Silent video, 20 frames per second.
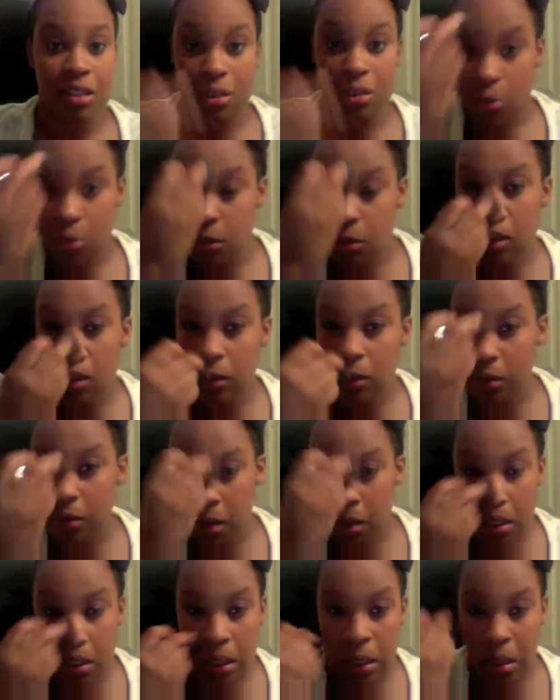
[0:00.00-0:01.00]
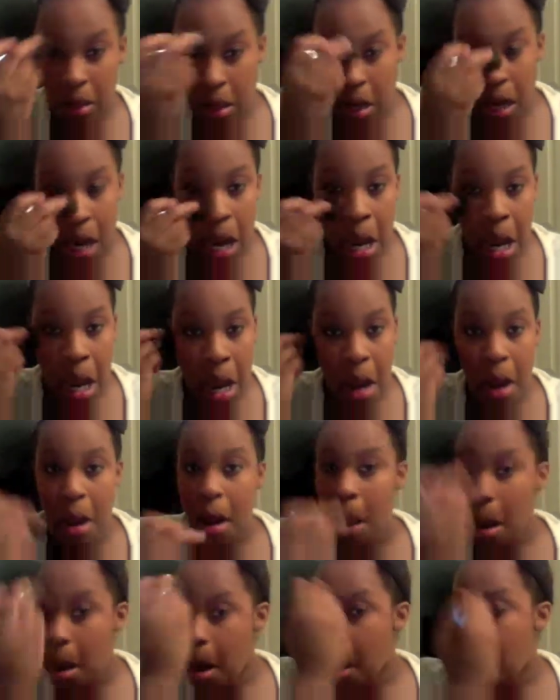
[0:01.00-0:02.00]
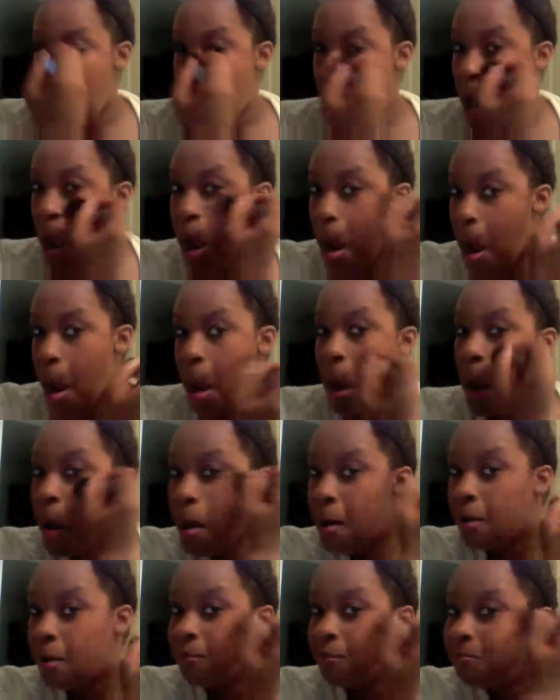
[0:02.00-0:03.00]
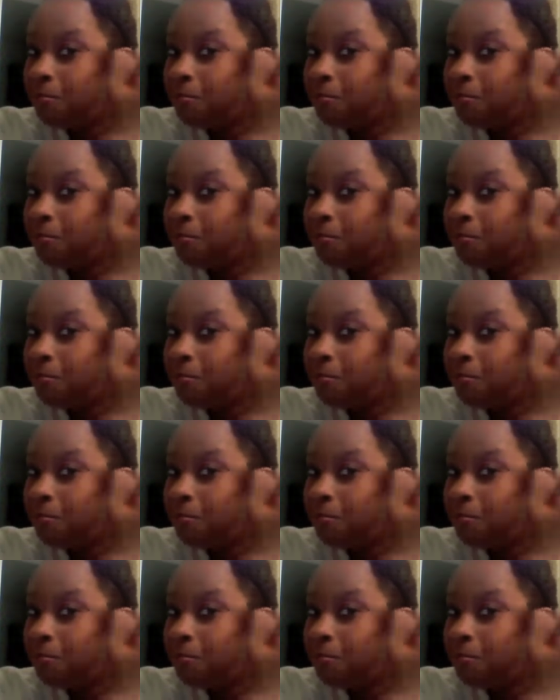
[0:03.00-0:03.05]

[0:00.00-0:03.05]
and just add a little glow to my skin as well.